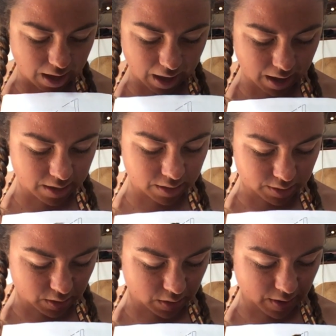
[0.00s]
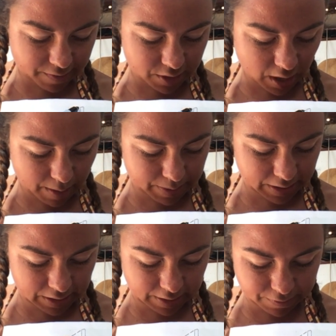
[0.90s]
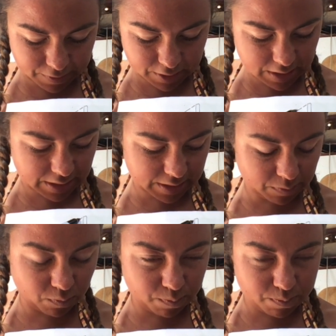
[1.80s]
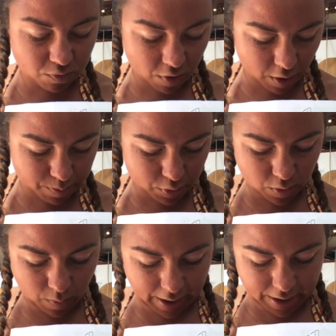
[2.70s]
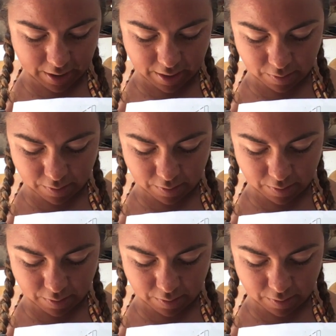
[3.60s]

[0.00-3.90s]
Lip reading: And so you have a topping lift. It's a rope or wire that